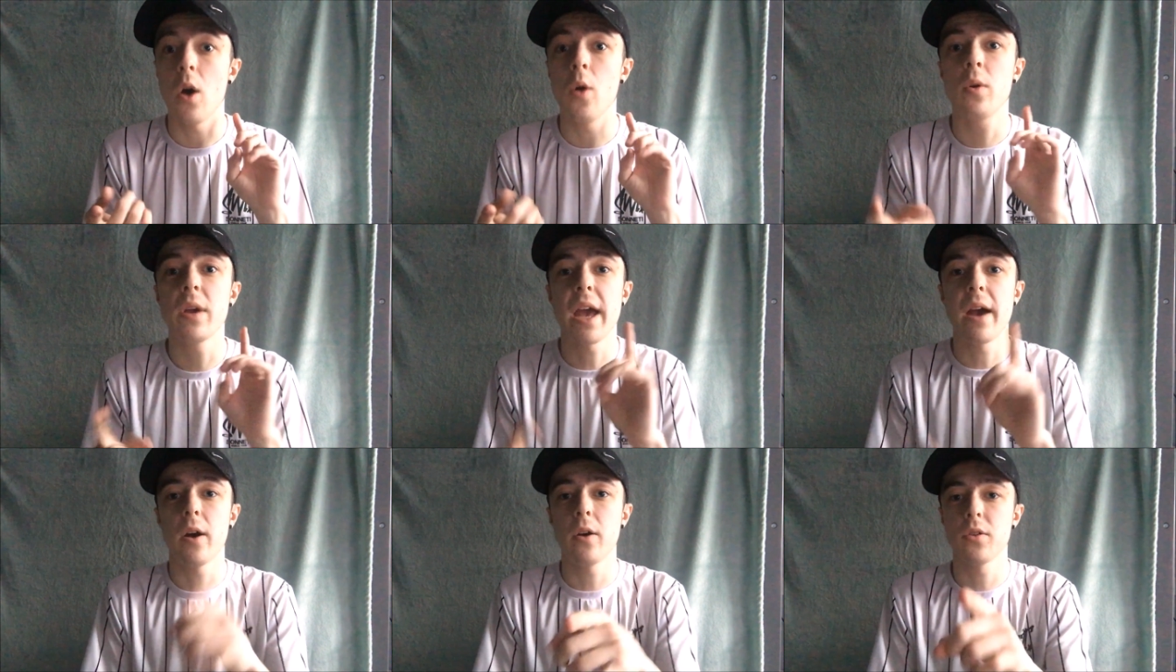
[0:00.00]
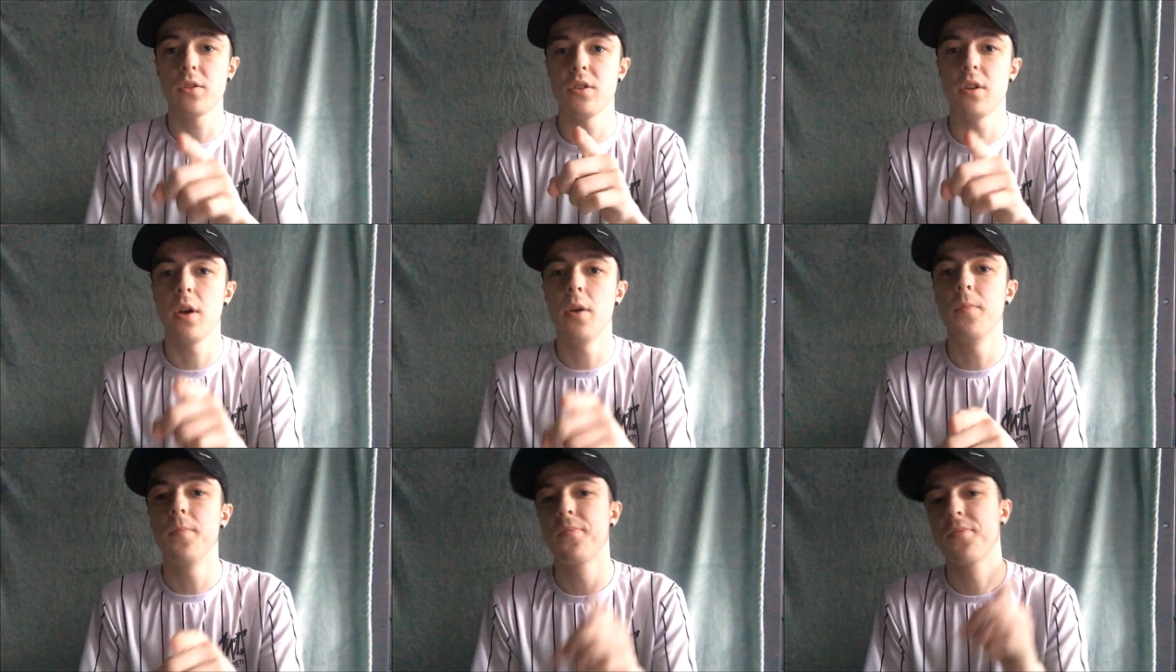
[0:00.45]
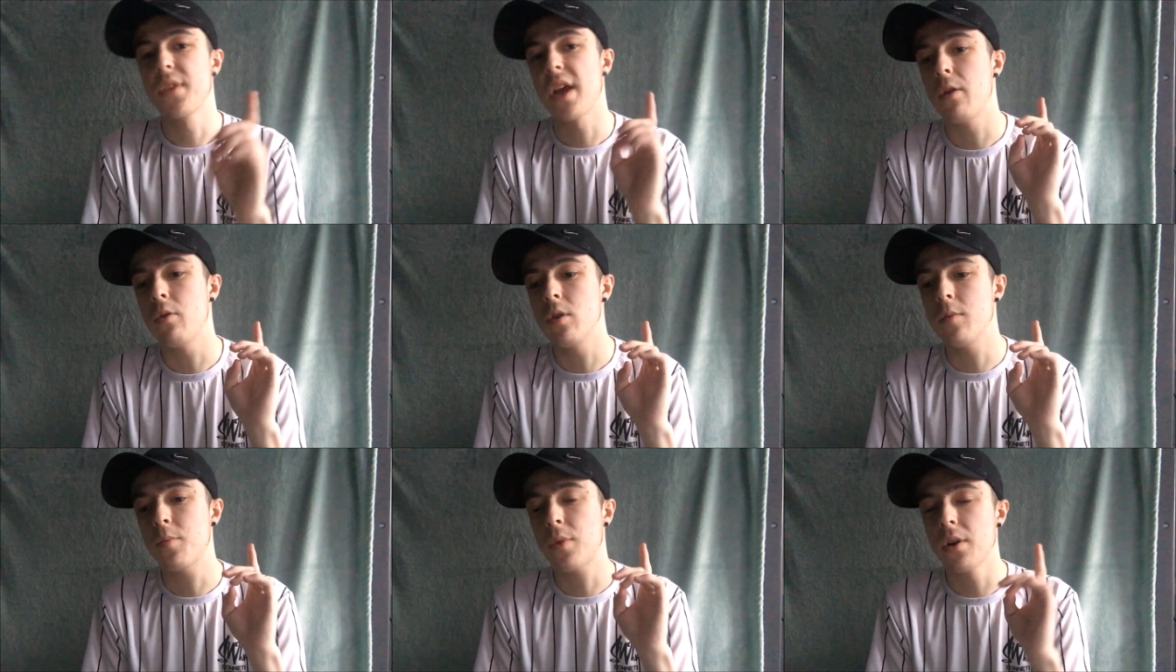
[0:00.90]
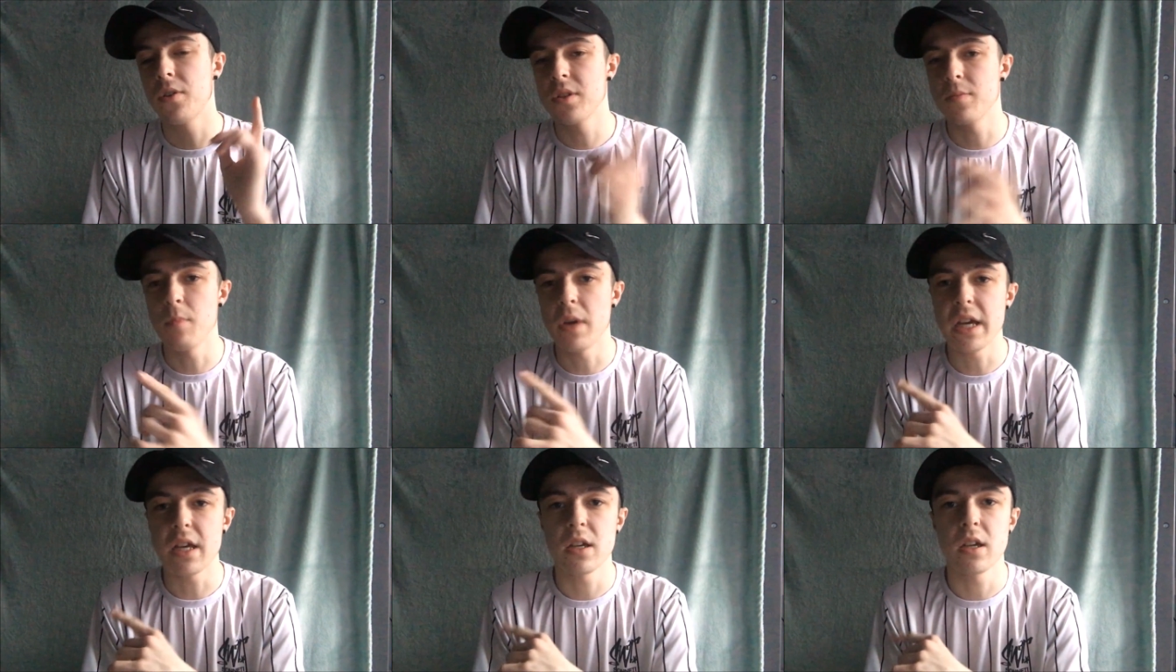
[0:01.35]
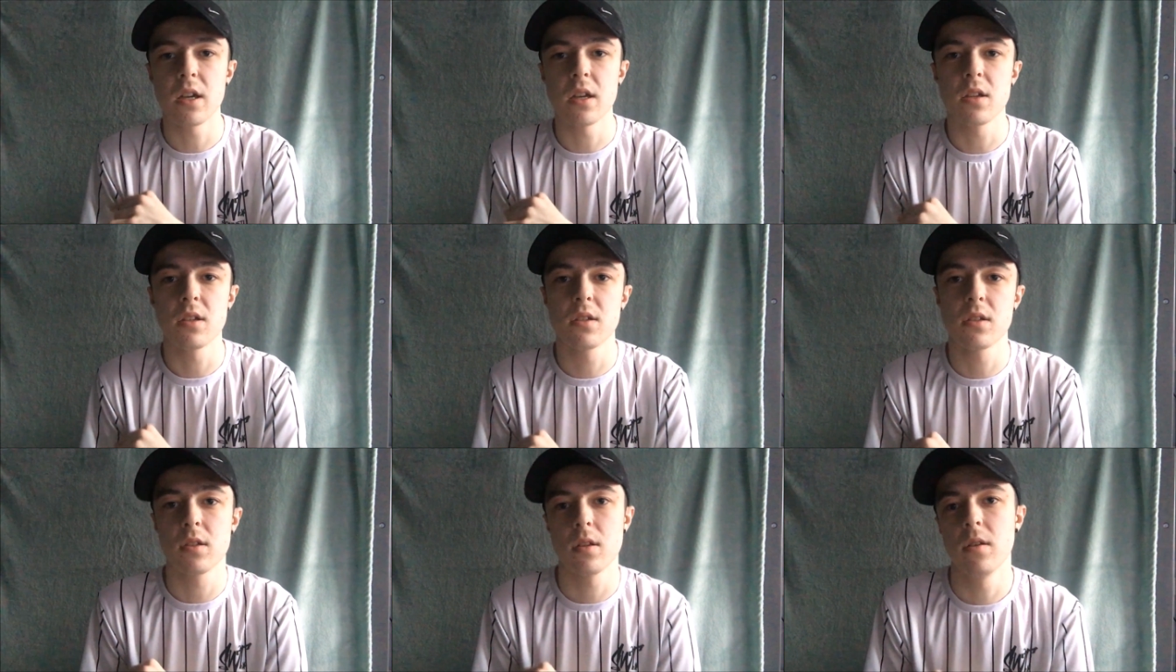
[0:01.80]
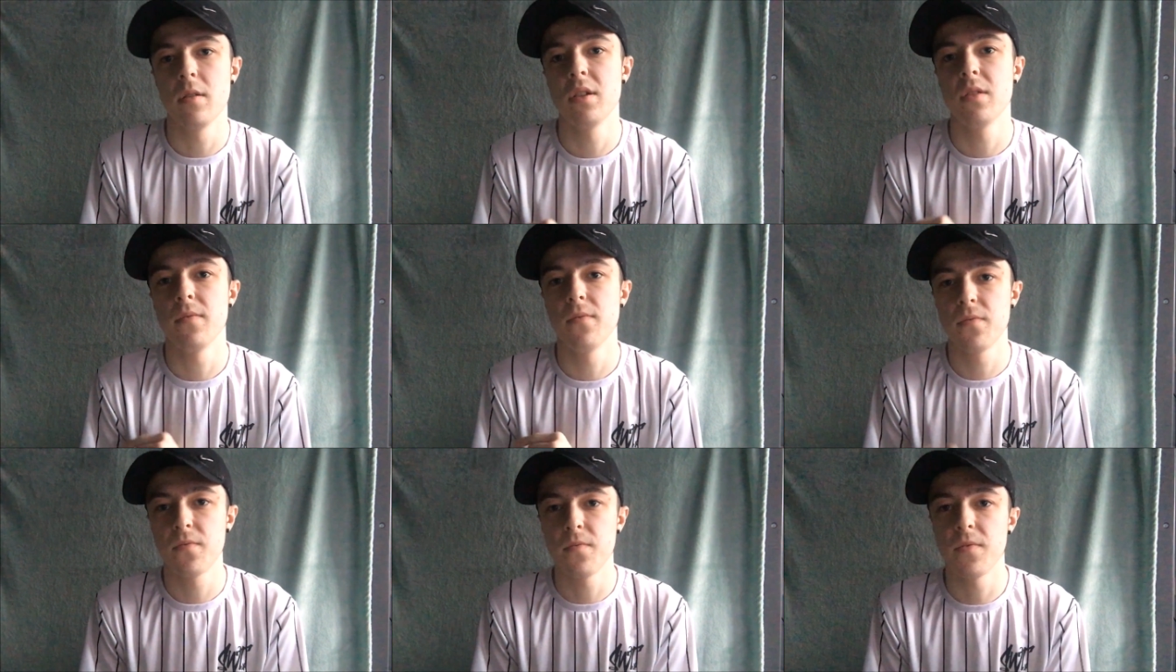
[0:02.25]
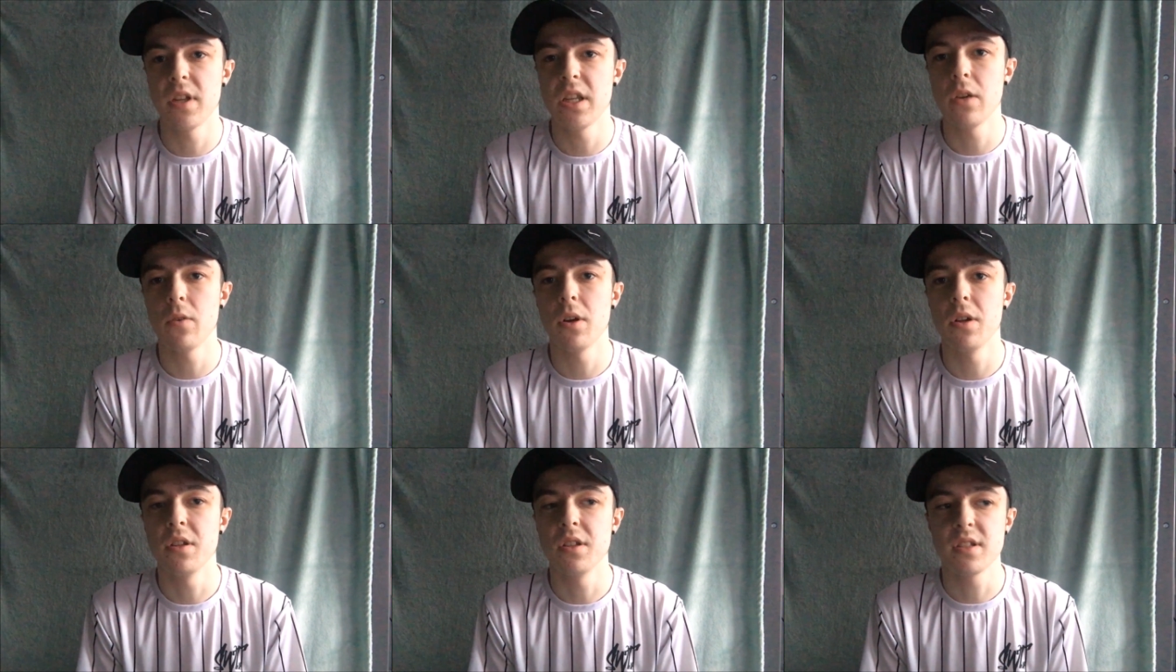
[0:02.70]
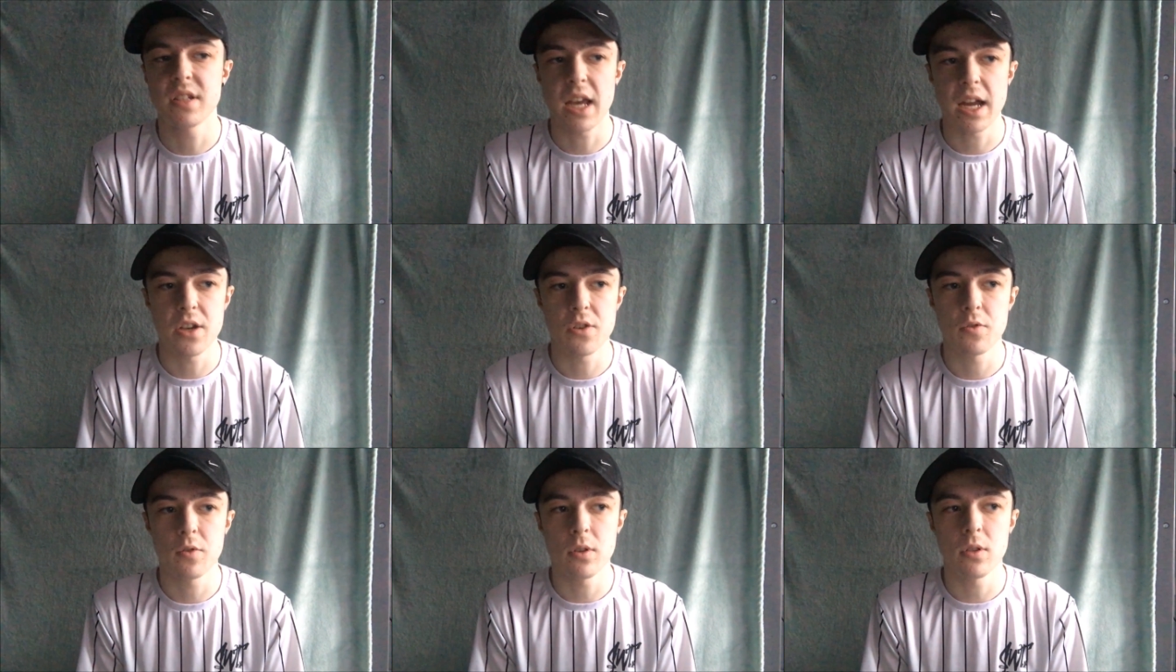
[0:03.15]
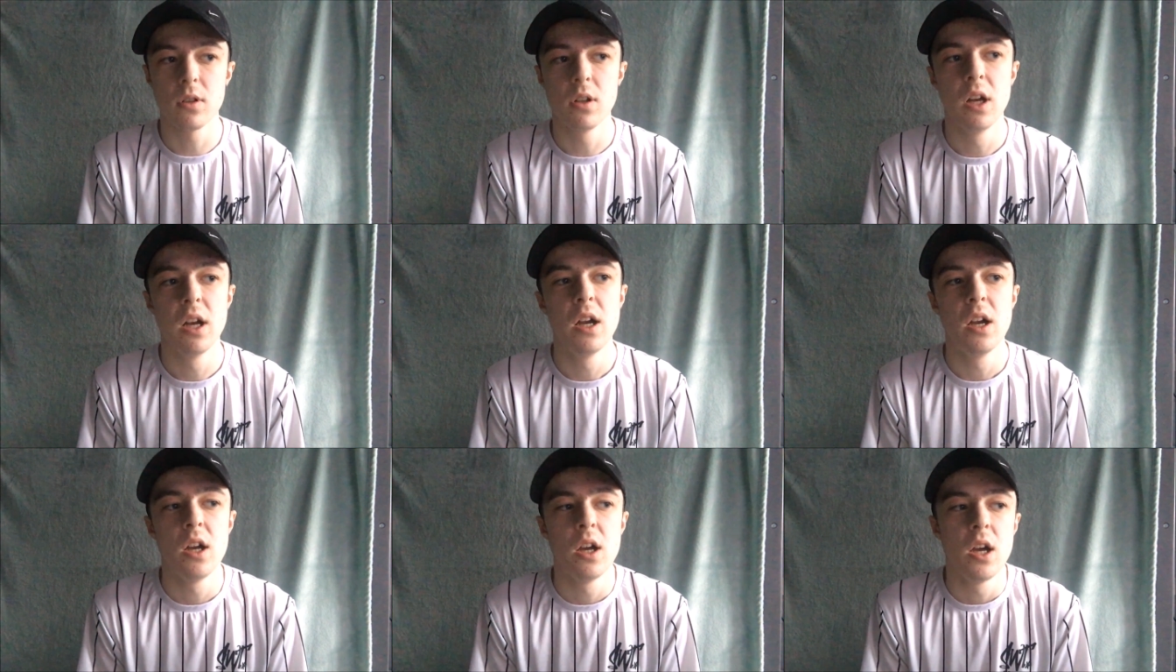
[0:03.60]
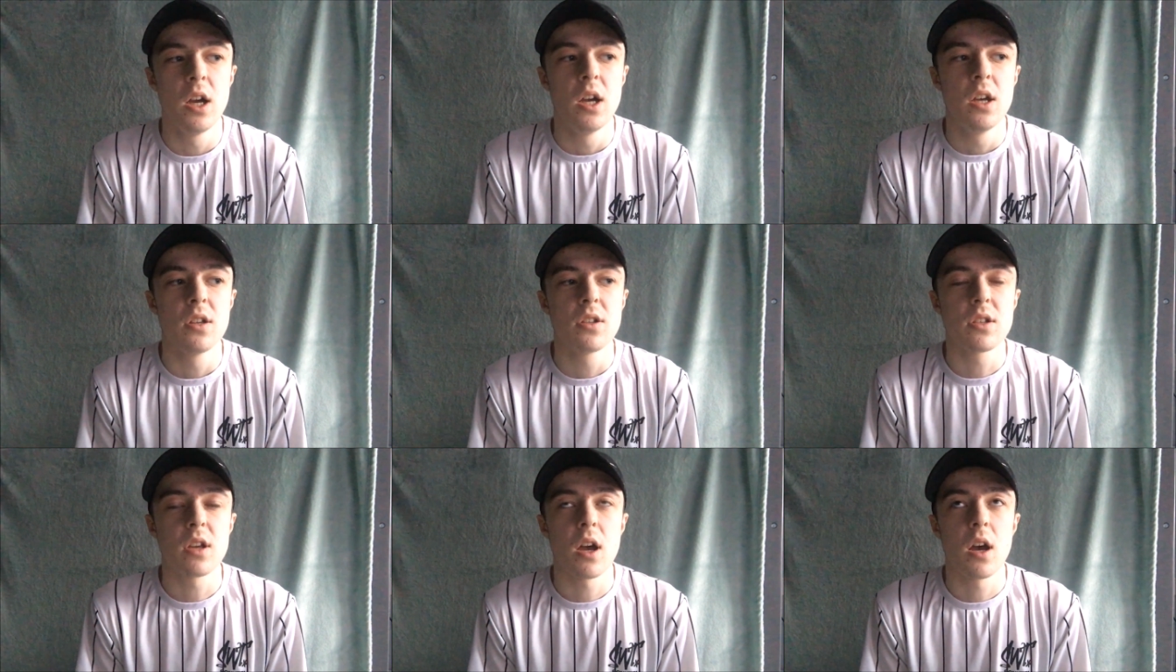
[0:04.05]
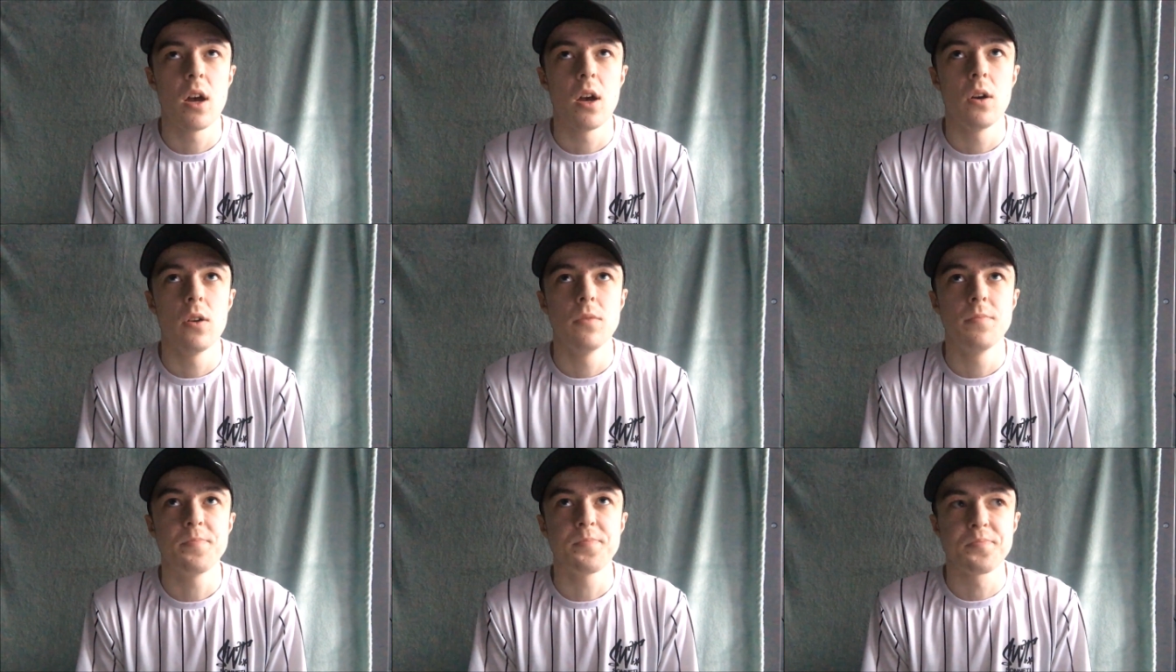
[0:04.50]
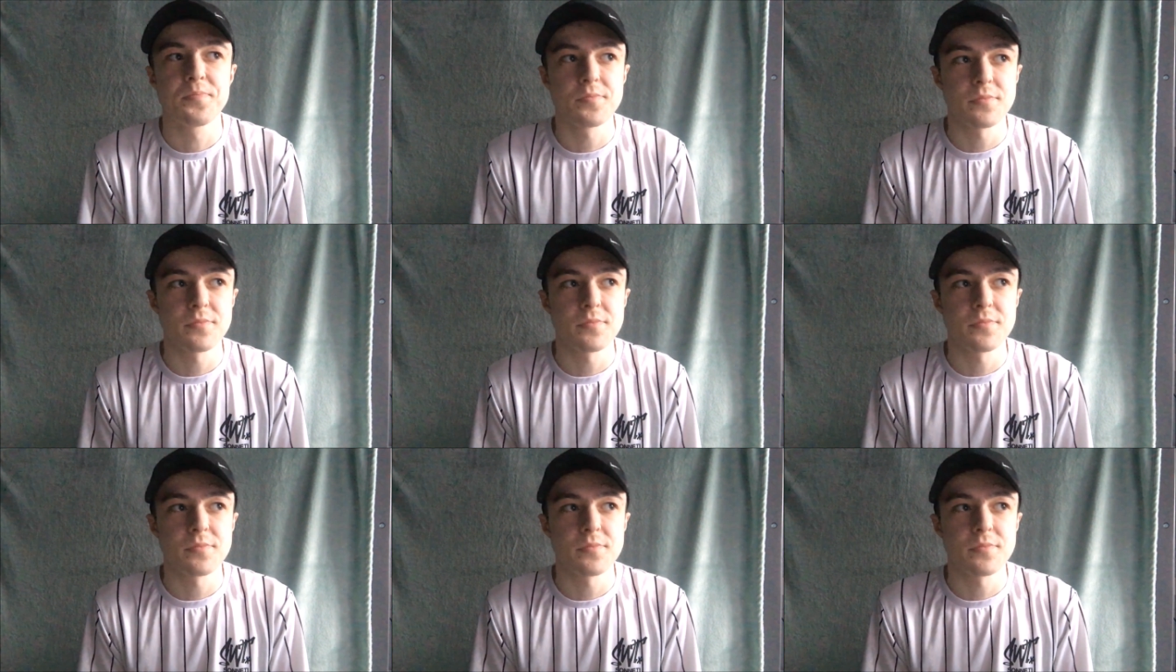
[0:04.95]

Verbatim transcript: Oh yeah, also, I will probably make a video and schedule. So